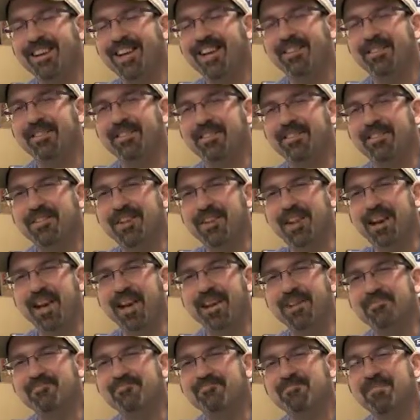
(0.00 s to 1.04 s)
And so
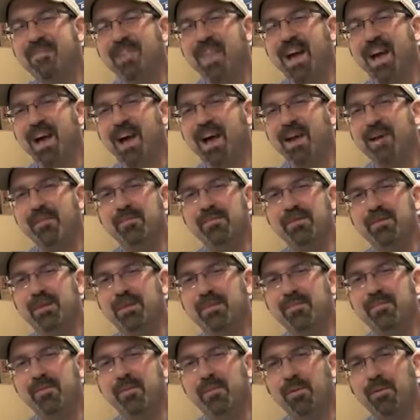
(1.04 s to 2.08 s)
tonight, I am
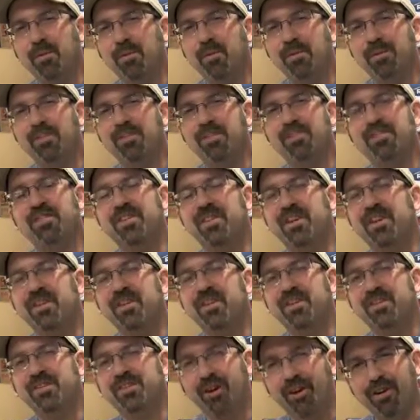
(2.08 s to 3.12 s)
looking forward to seeing
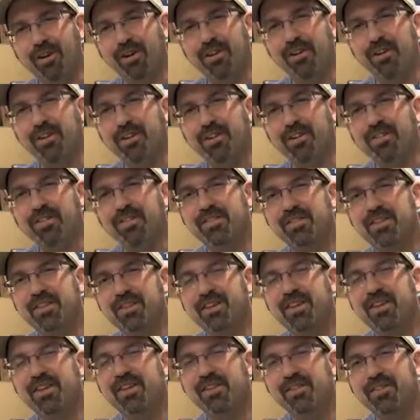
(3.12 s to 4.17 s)
the darkness
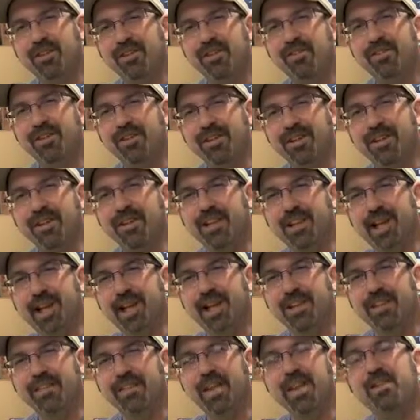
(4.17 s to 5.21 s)
turned into
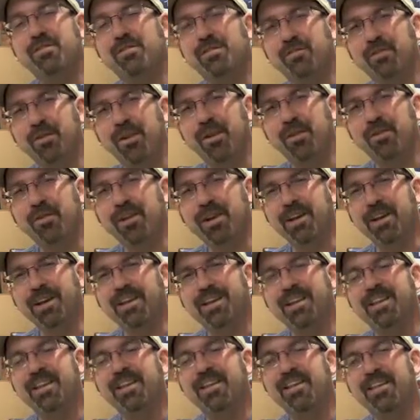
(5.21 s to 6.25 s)
light. Thanks for following.
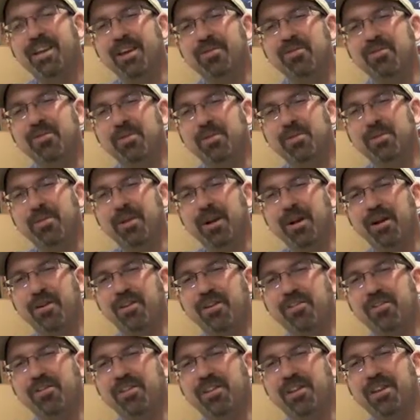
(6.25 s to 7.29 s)
Thanks for your
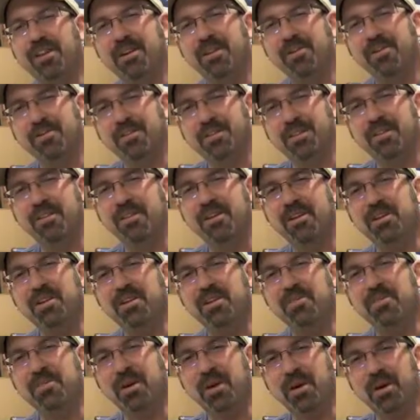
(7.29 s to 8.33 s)
prayers. We'll
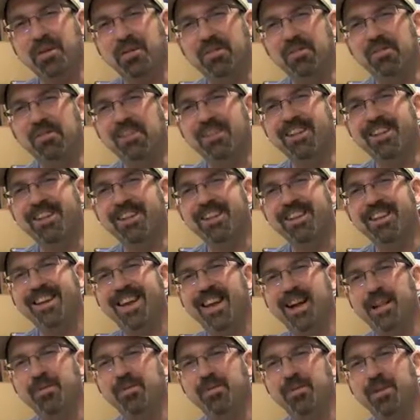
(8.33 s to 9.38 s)
continue to post
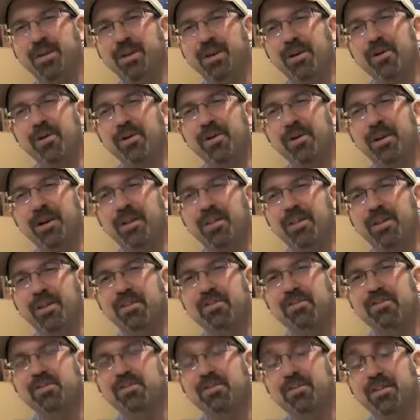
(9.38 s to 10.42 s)
as we go on
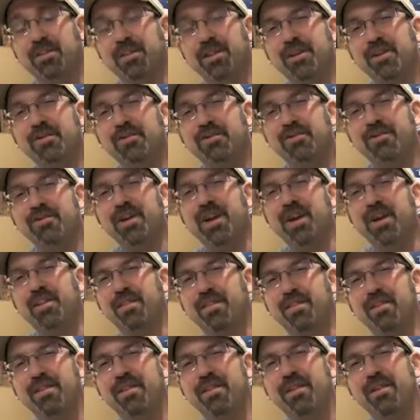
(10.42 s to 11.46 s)
this journey of
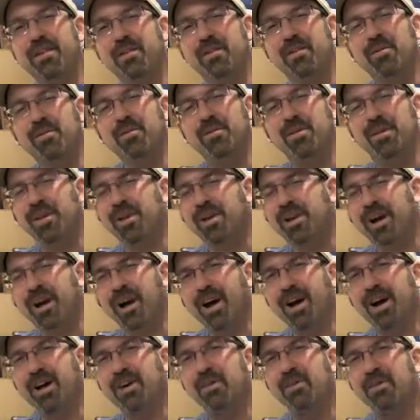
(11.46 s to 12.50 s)
faith with a
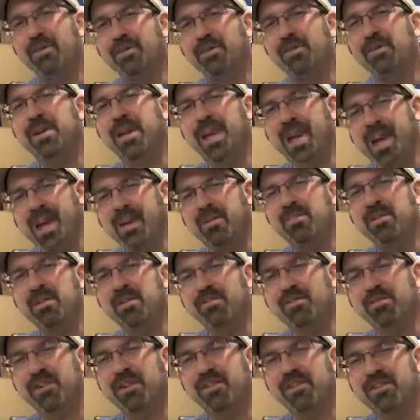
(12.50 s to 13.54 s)
God who can be
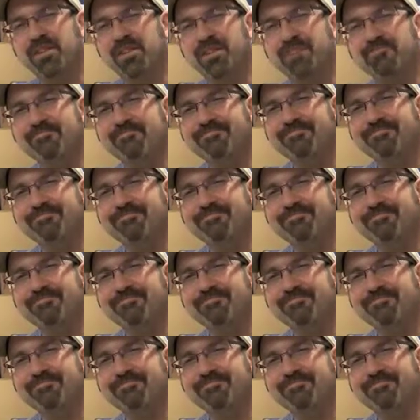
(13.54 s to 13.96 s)
trusted.